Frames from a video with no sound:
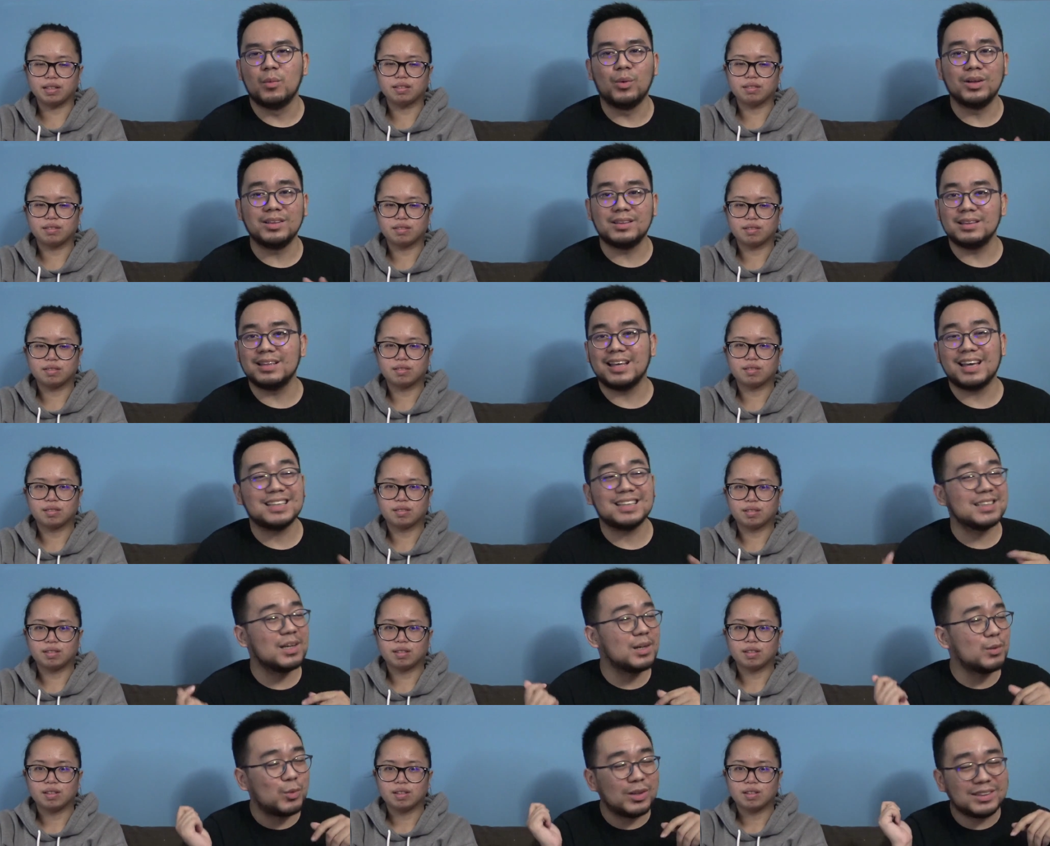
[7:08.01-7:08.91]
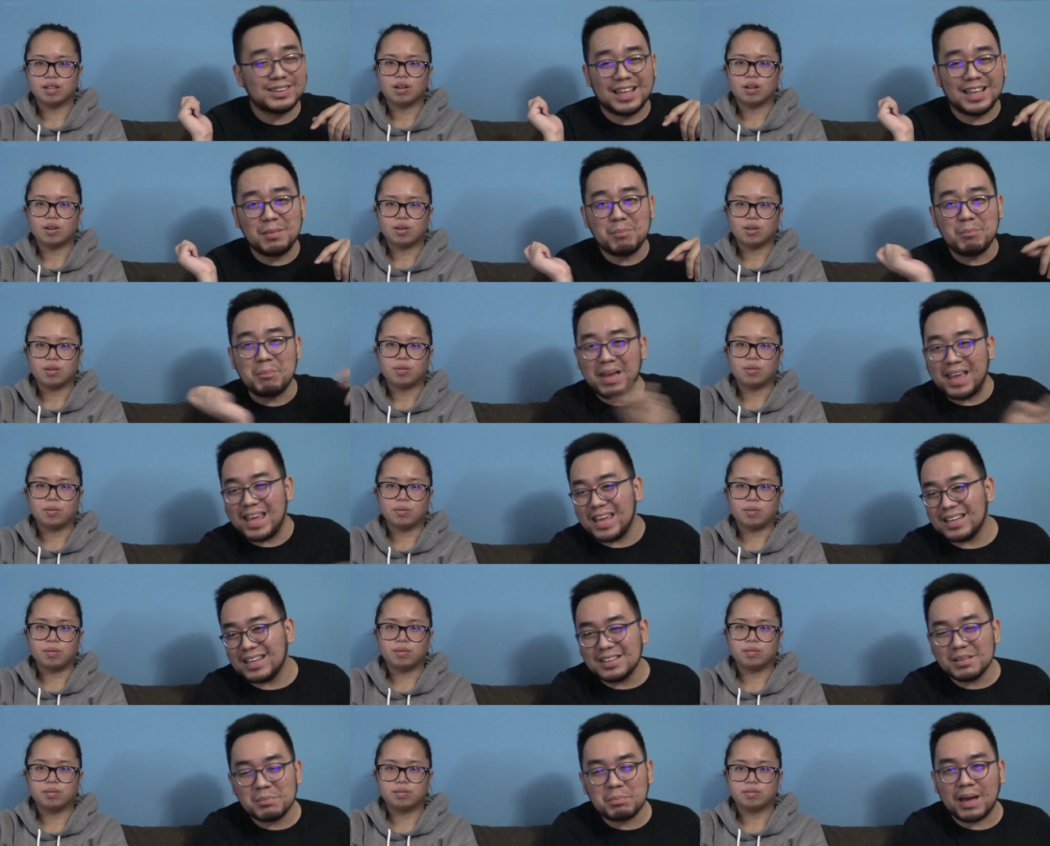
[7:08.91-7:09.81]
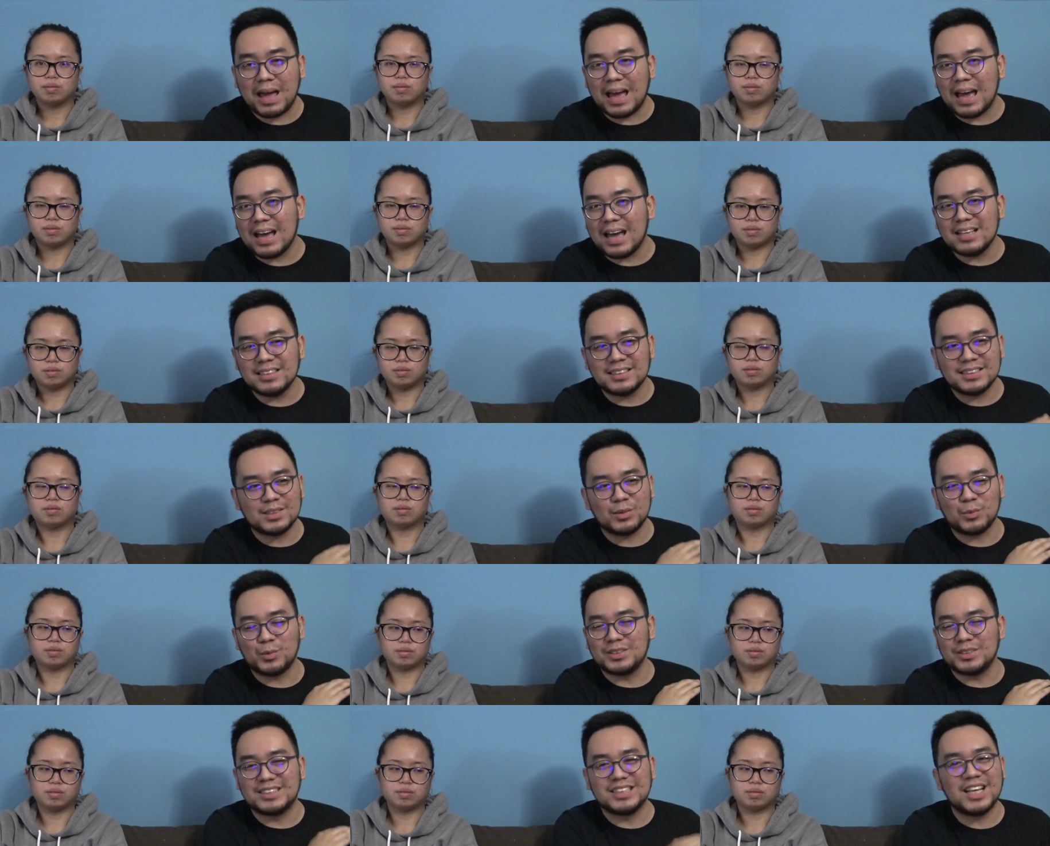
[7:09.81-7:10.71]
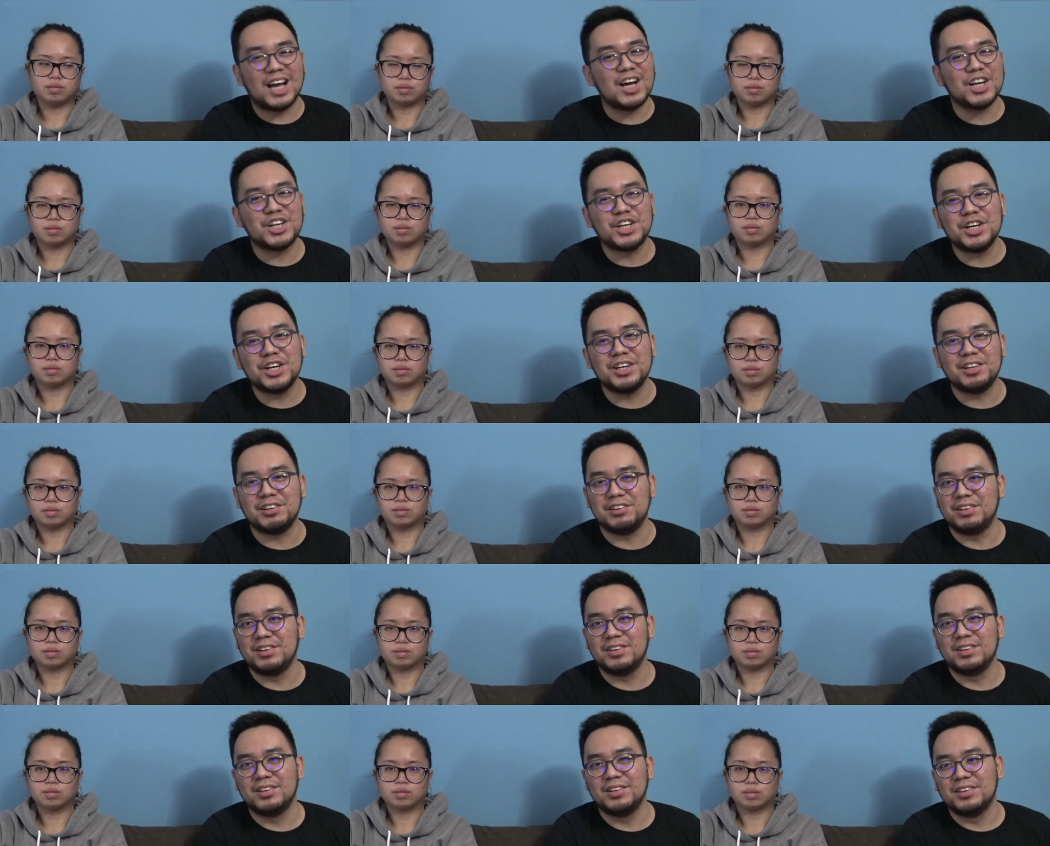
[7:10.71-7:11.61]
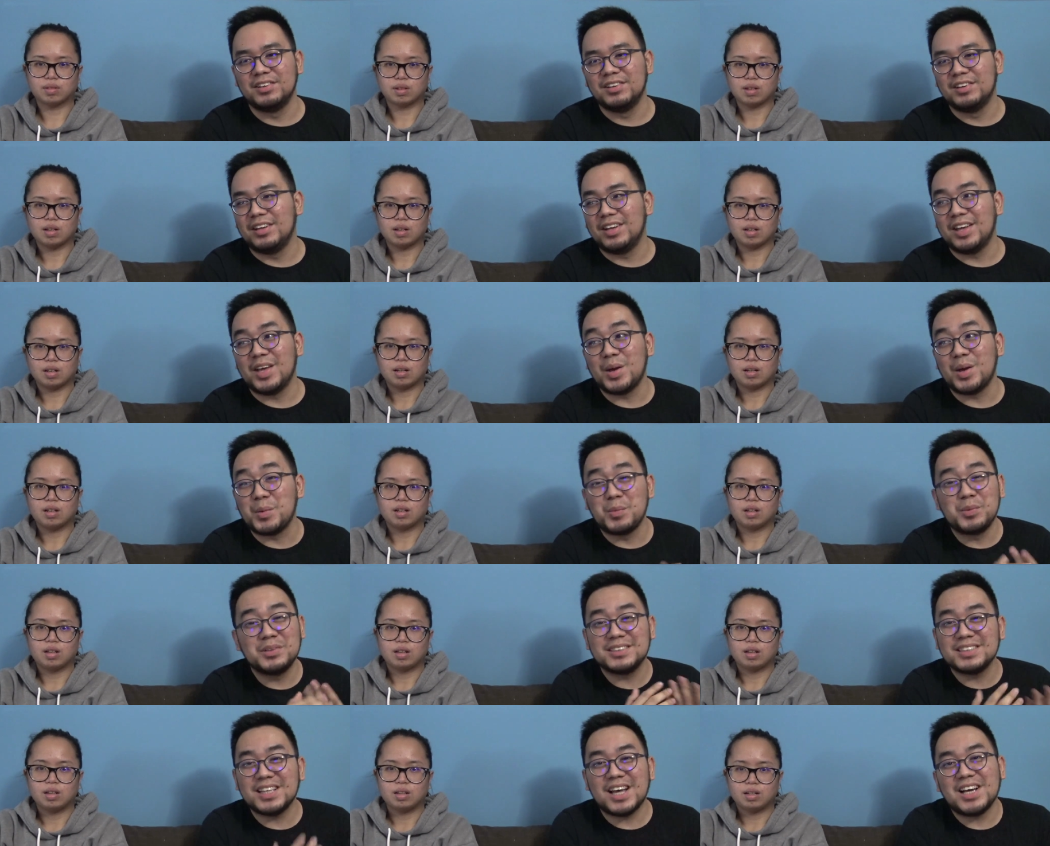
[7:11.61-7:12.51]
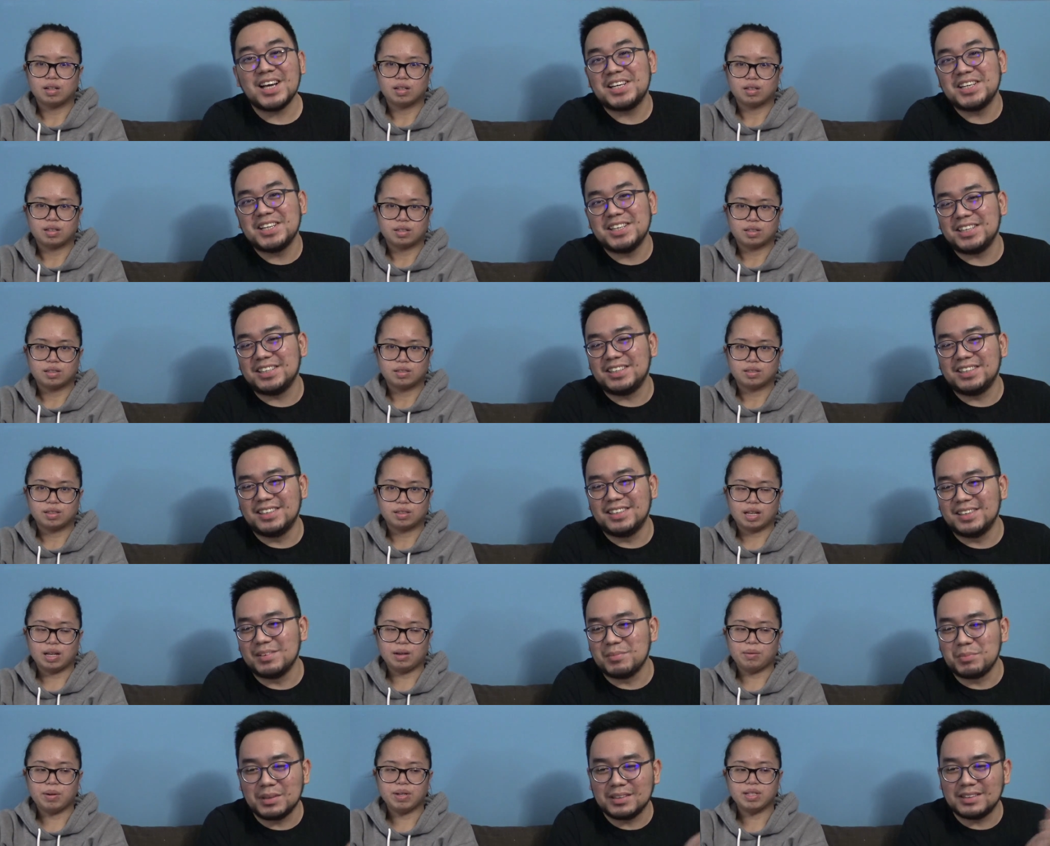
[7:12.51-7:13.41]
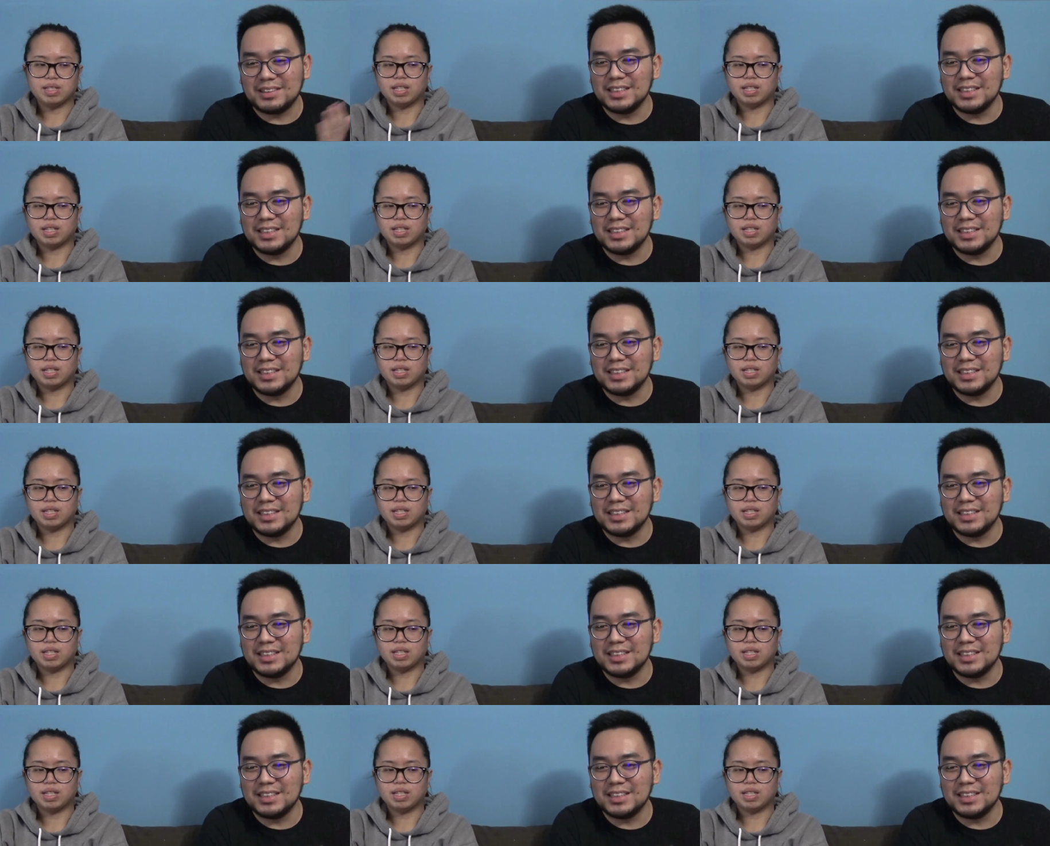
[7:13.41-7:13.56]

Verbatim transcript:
Speaker 1: What, like I said, what they made in the past was not good. It was not good. It was.